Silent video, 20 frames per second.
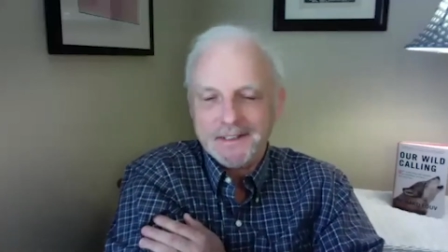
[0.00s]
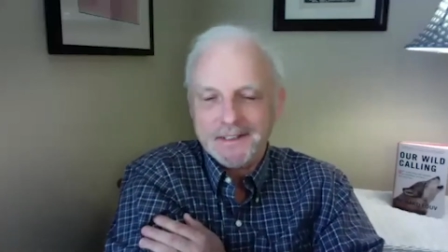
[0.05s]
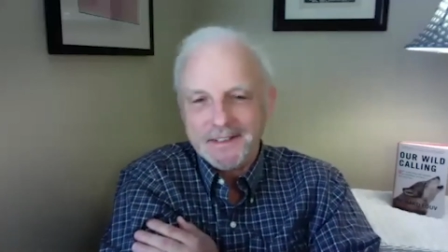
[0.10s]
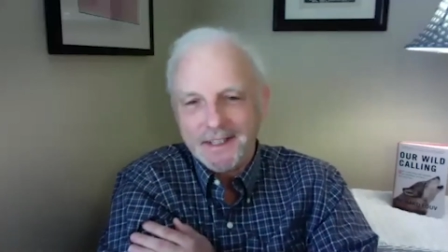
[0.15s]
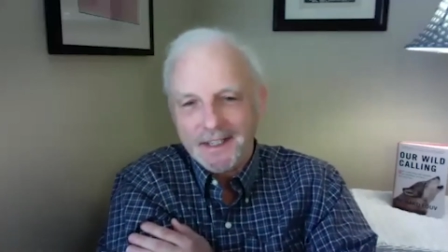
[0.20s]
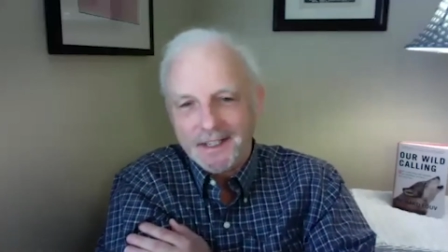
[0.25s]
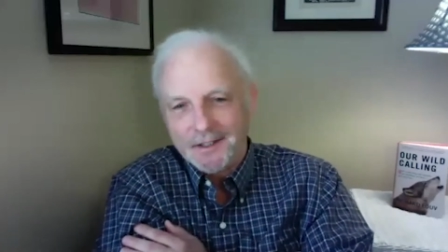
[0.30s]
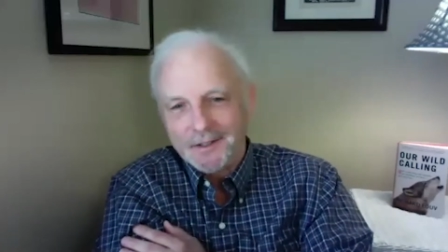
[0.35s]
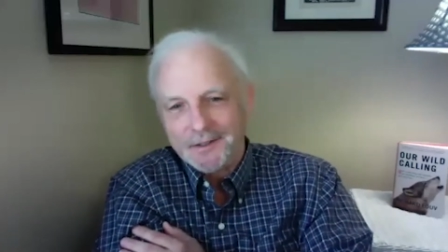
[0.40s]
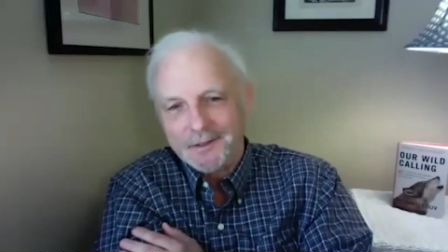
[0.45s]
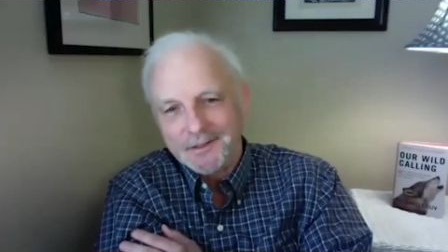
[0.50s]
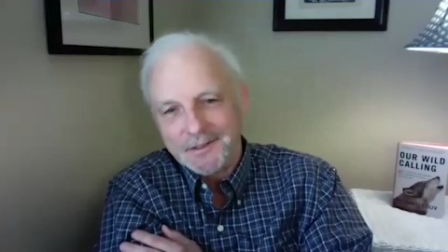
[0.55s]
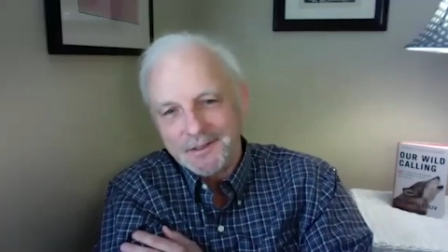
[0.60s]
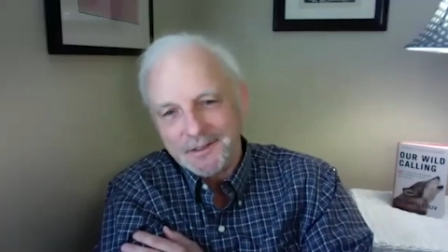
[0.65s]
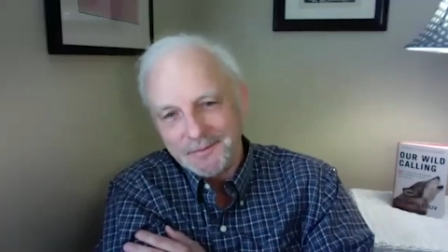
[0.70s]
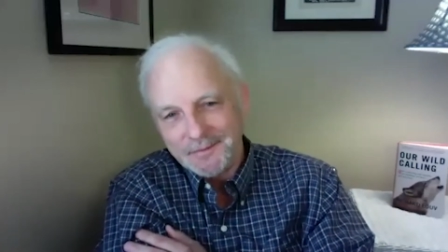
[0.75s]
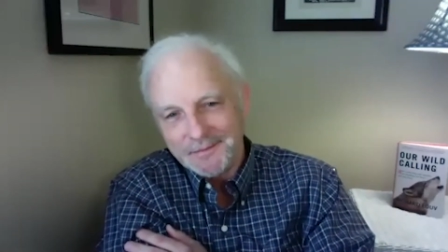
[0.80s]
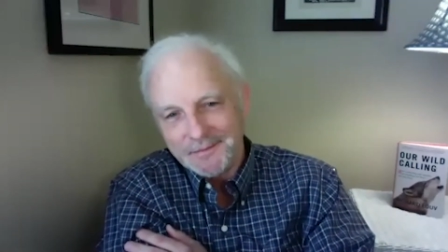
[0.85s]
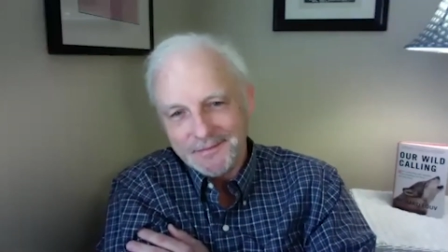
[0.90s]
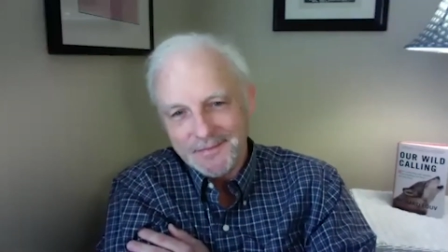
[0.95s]

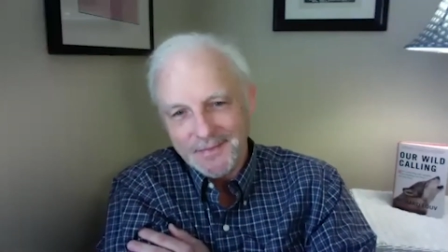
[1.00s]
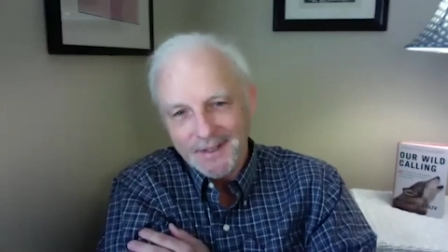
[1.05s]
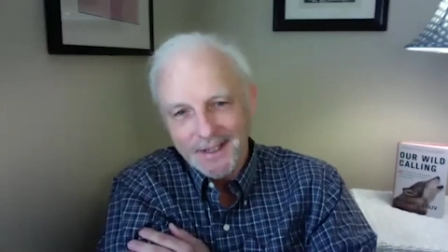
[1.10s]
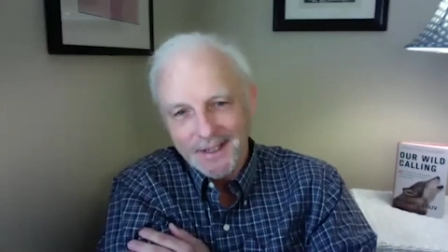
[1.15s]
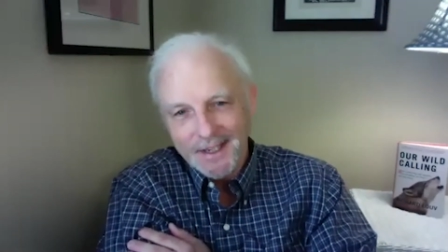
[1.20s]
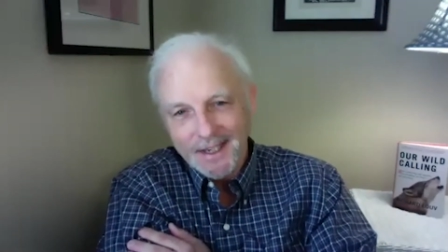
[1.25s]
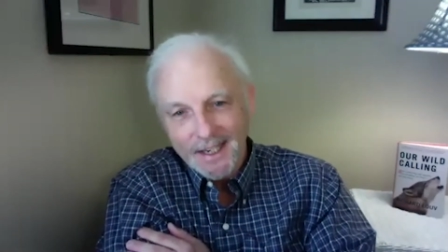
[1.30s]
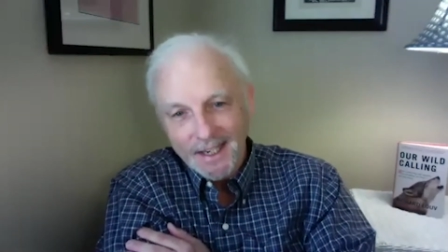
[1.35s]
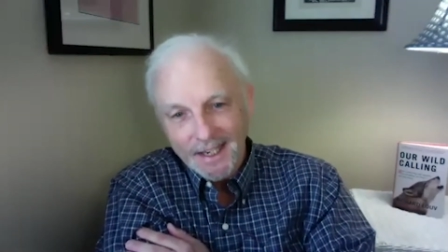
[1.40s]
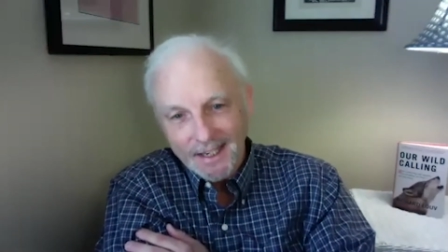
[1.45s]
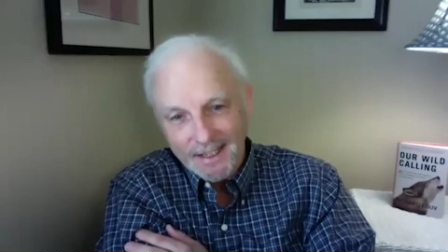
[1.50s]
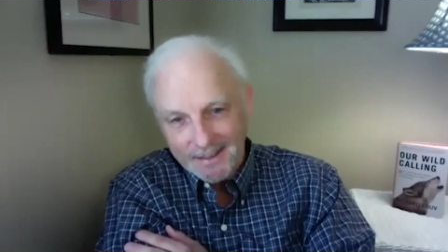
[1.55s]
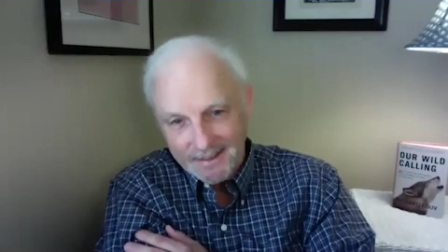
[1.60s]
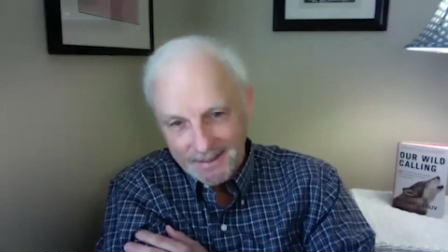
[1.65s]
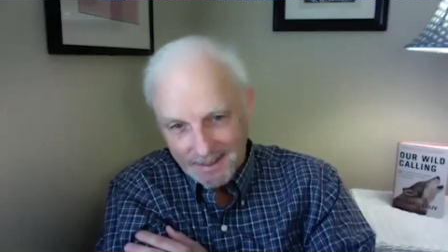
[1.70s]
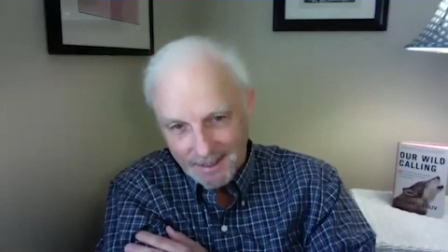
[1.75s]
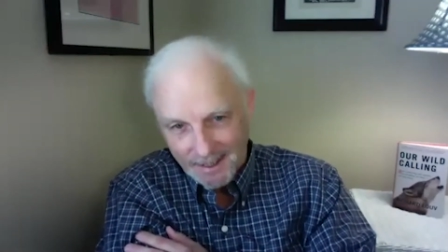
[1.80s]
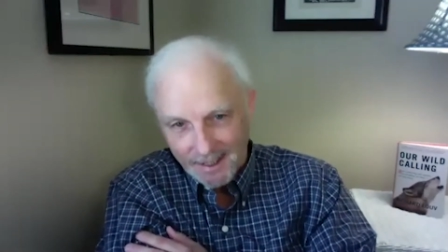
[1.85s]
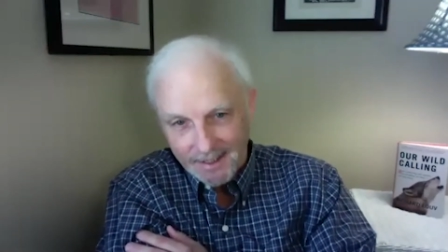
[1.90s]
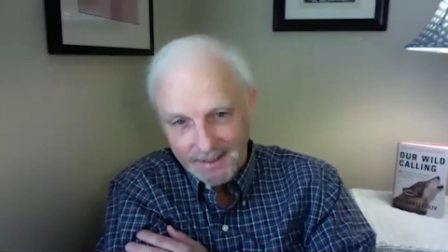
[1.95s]
tentacles
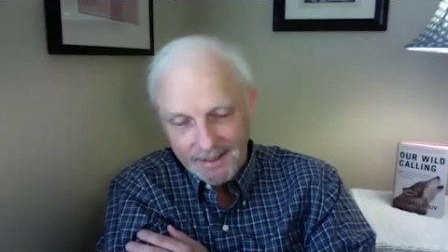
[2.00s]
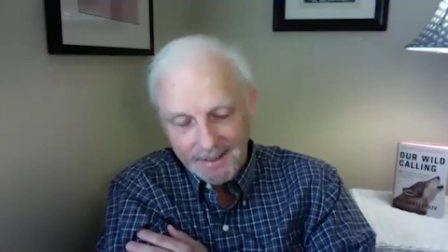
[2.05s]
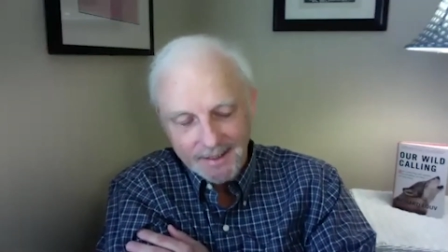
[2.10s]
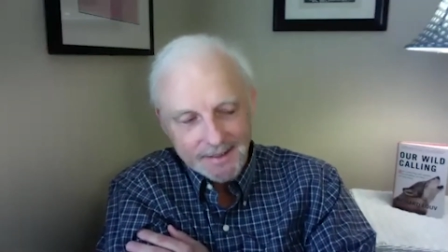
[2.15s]
tight.